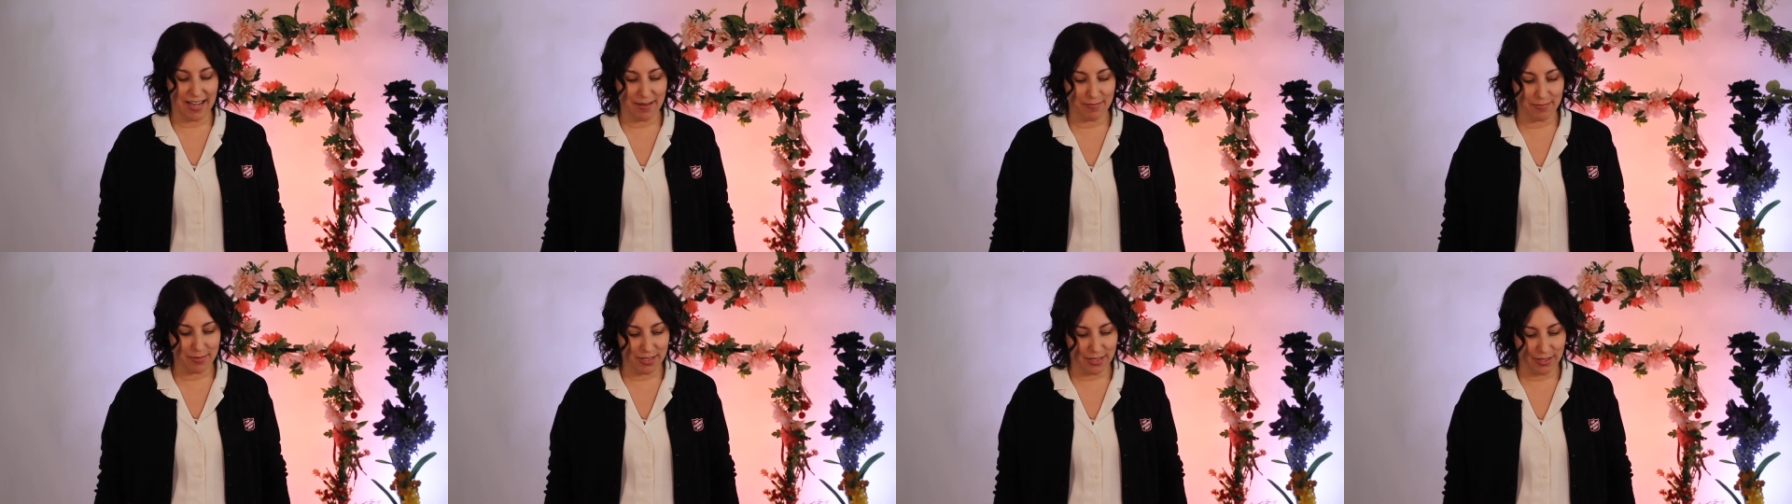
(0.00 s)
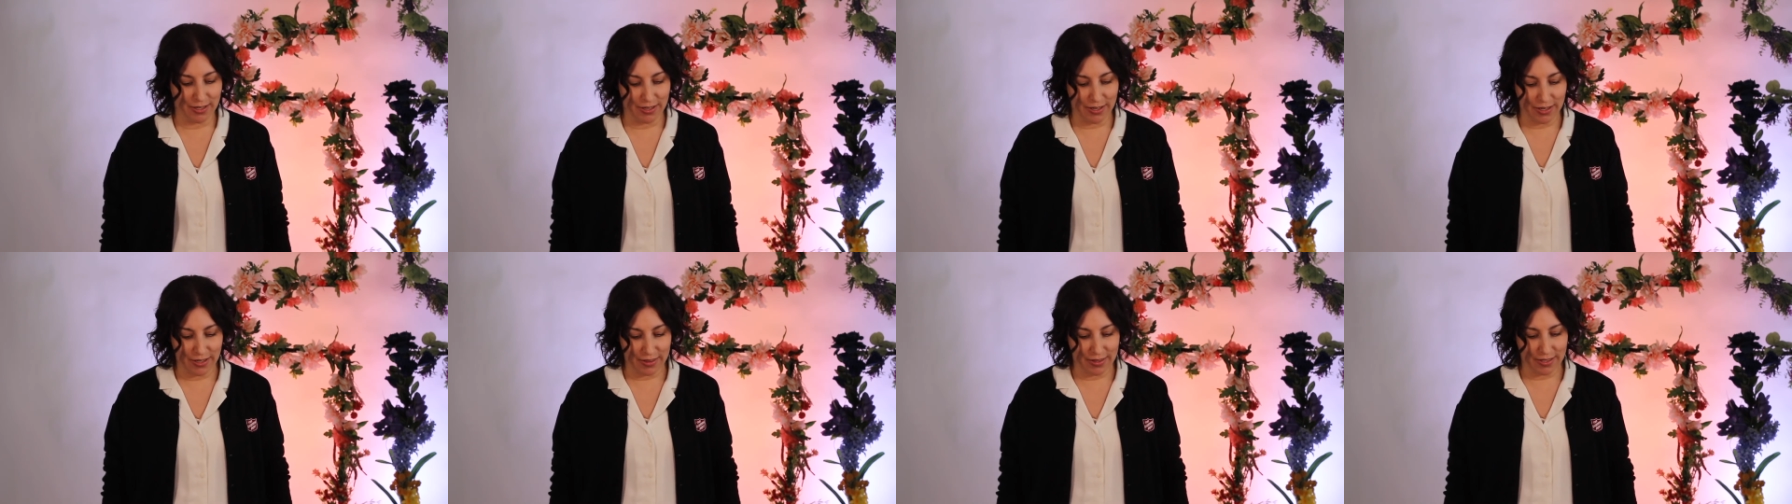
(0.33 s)
come
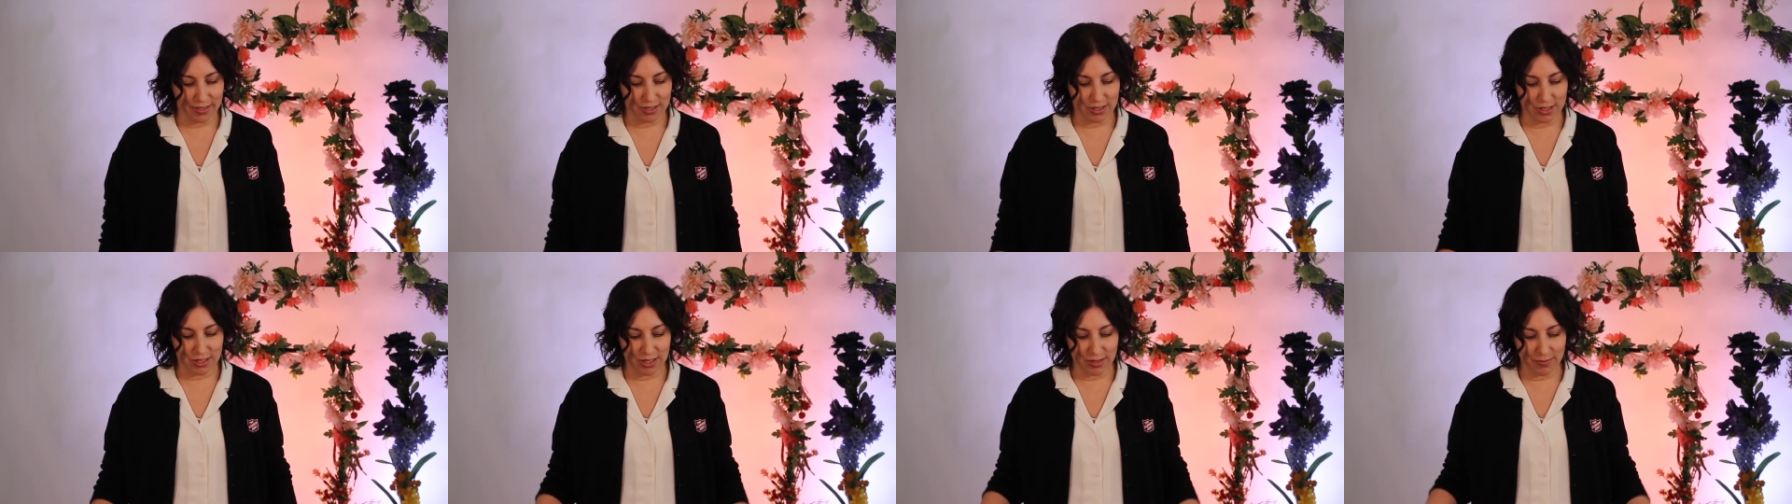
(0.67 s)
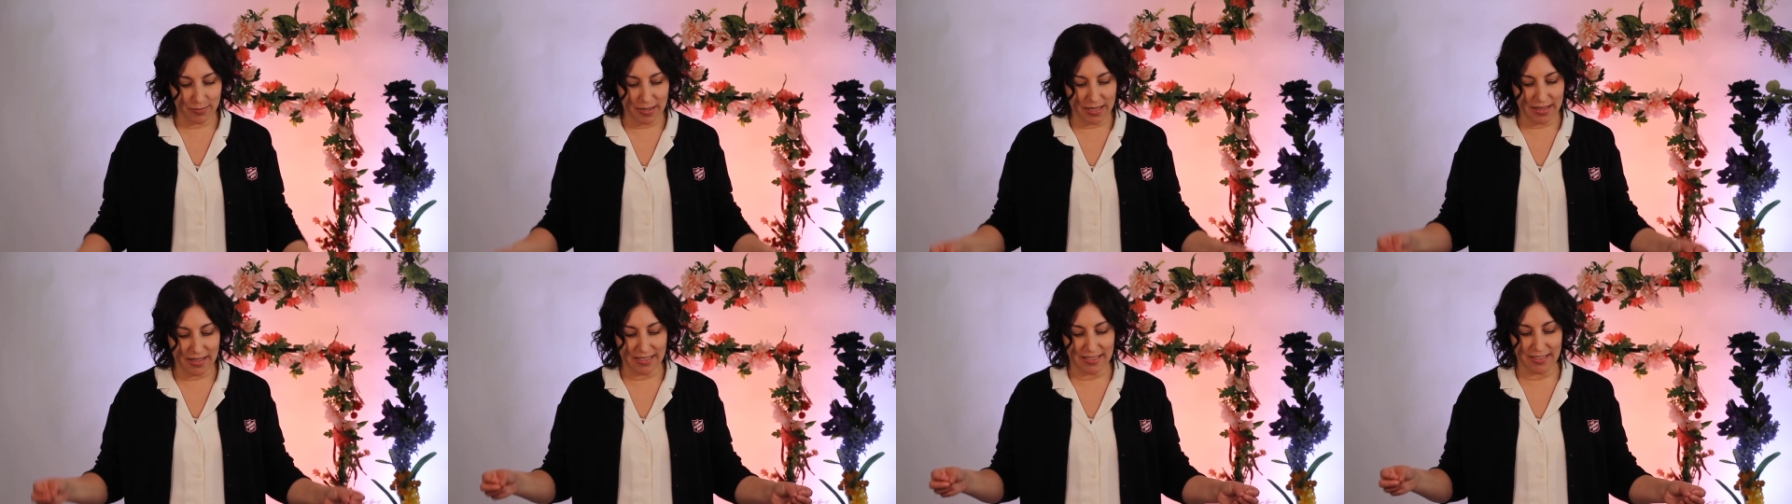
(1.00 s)
to earth
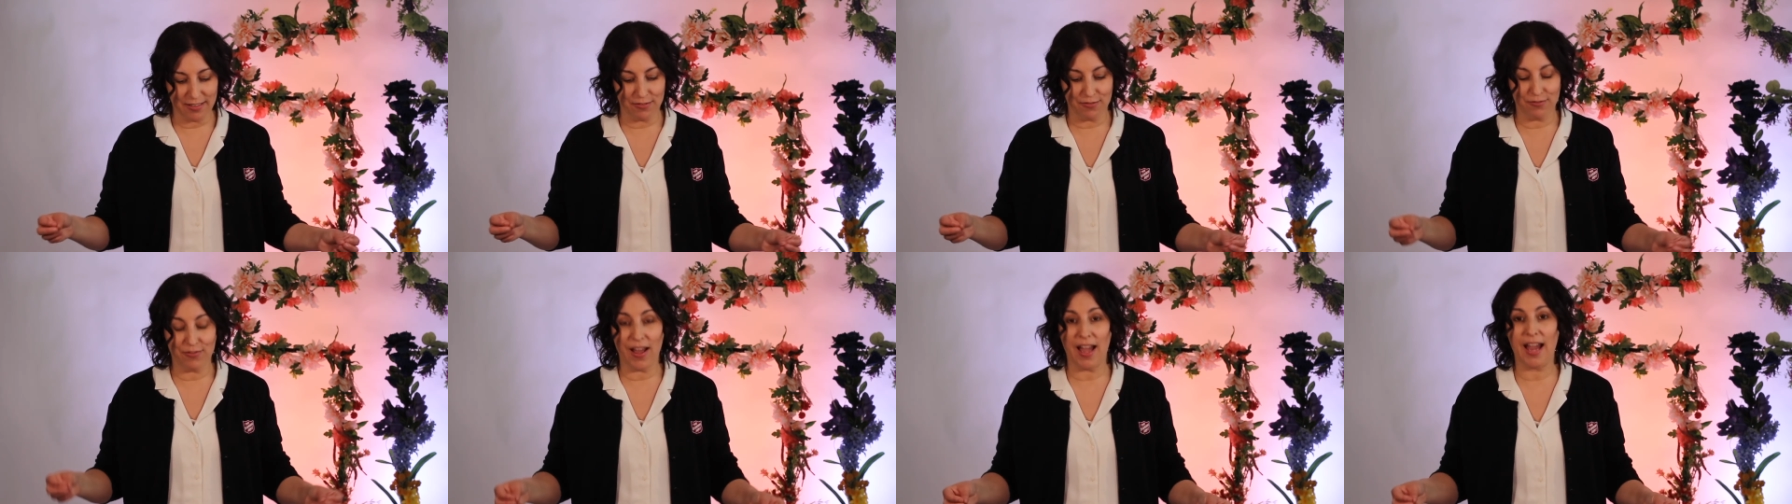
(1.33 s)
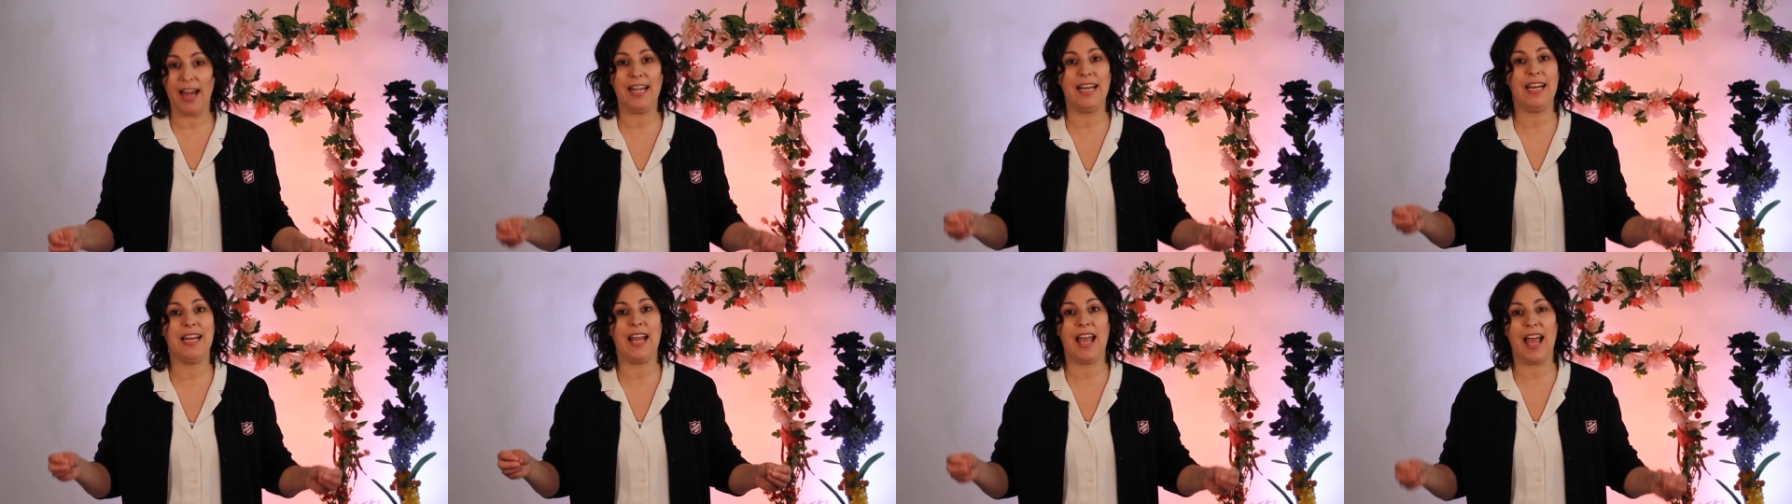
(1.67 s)
should be the
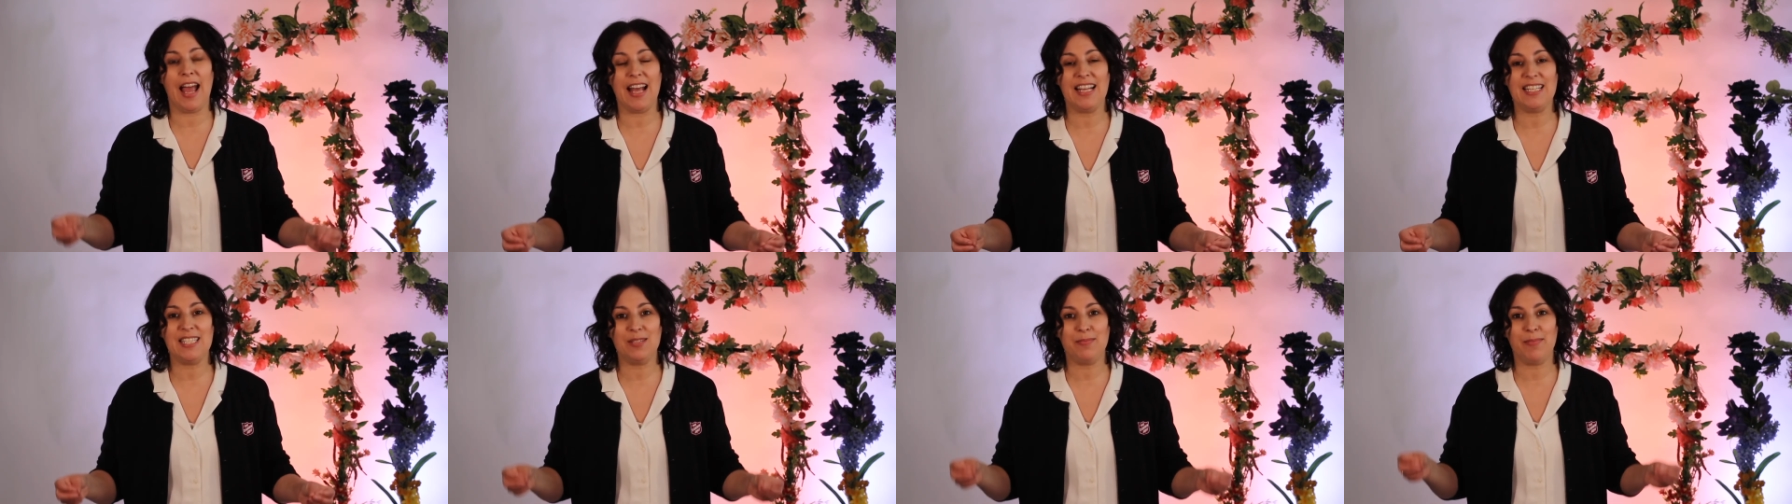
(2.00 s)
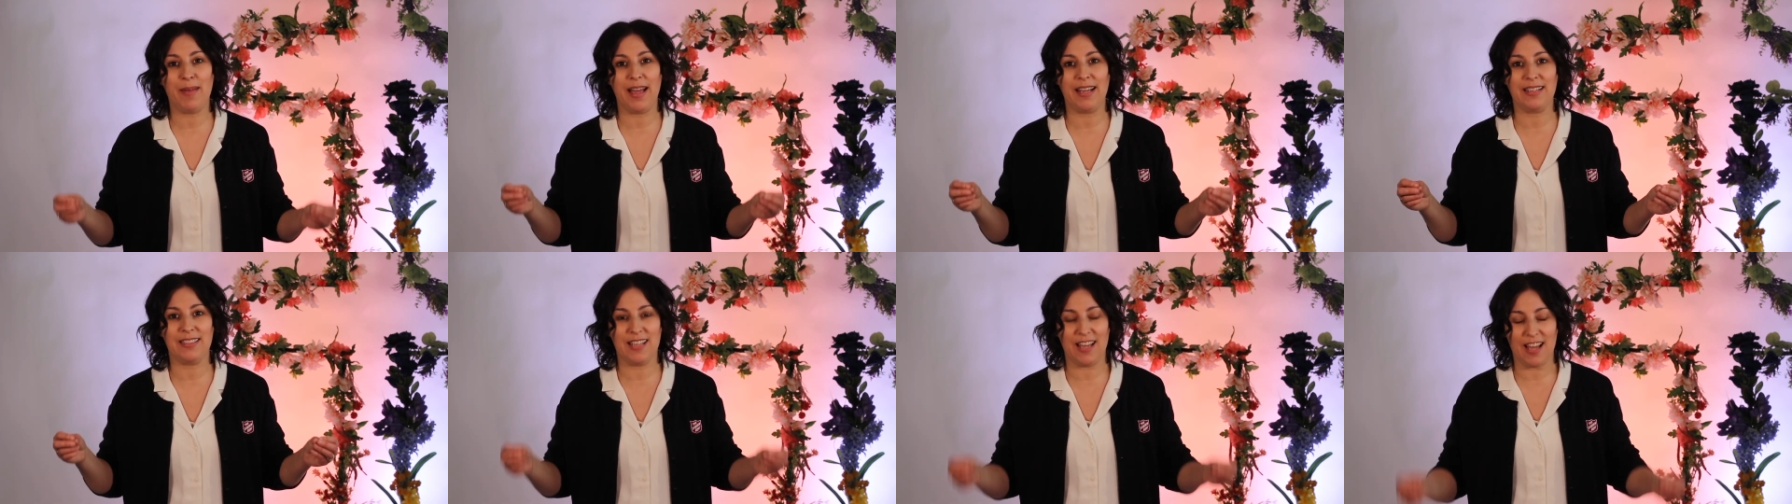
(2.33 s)
defining
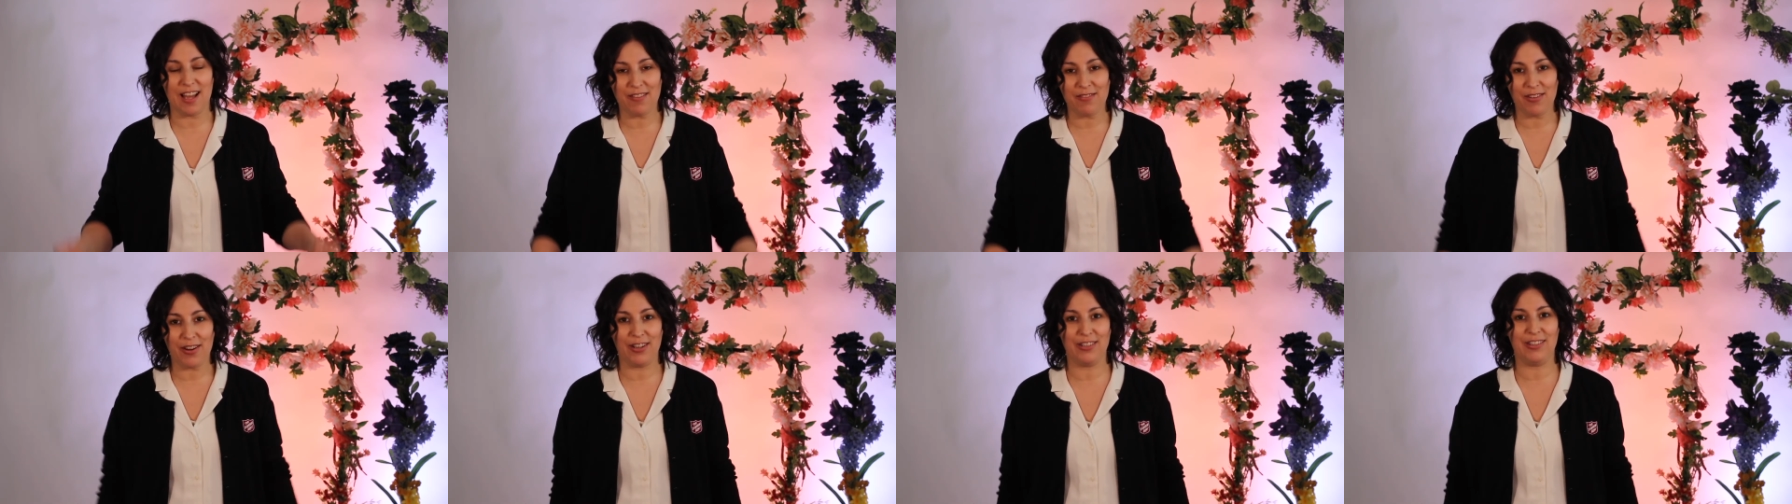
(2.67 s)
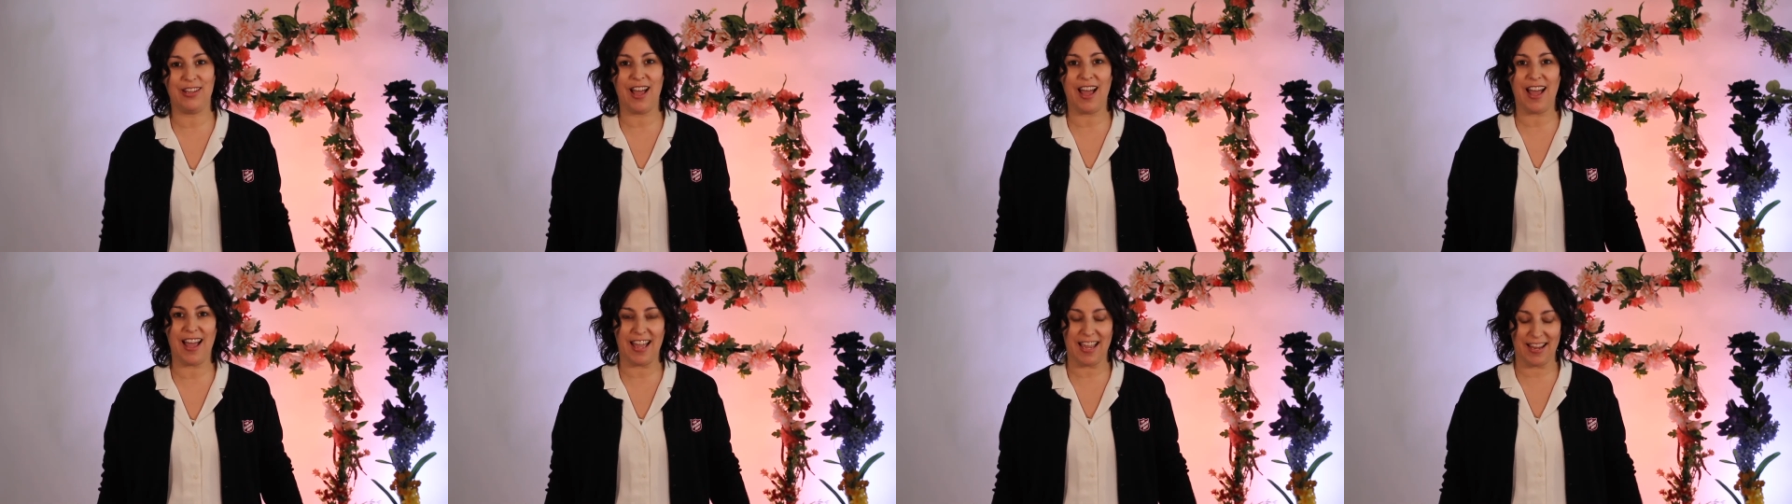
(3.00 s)
aspect of our
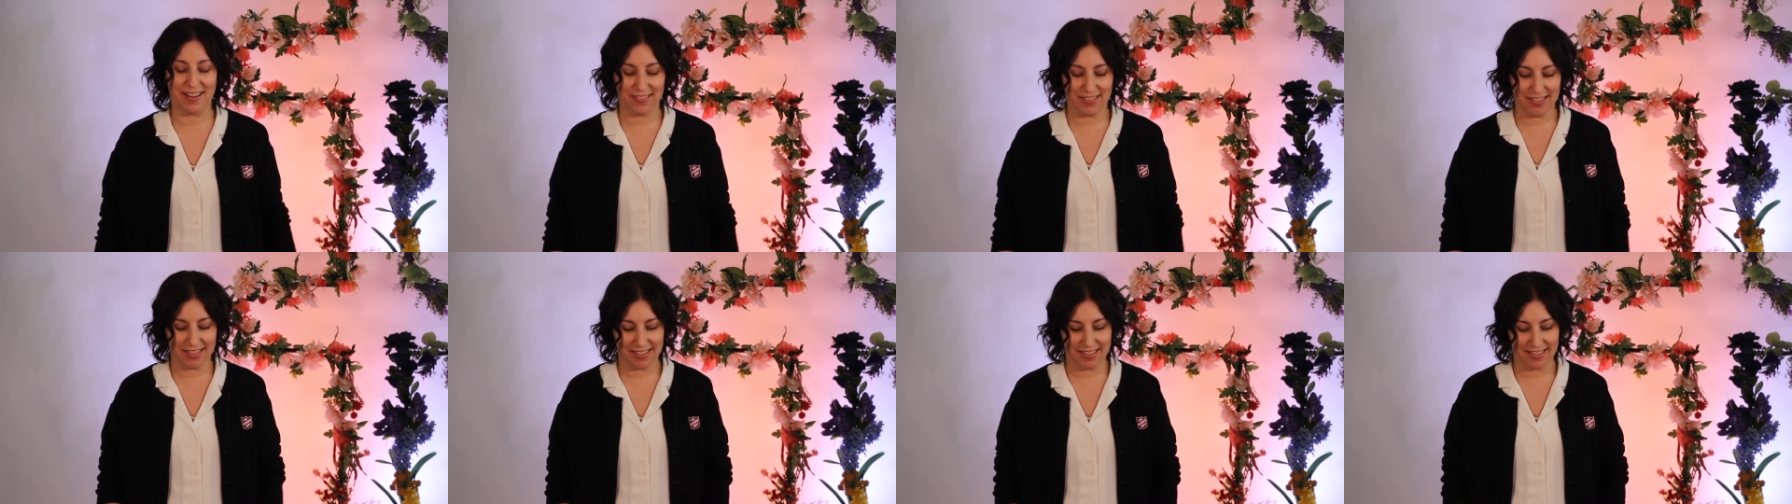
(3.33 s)
lives.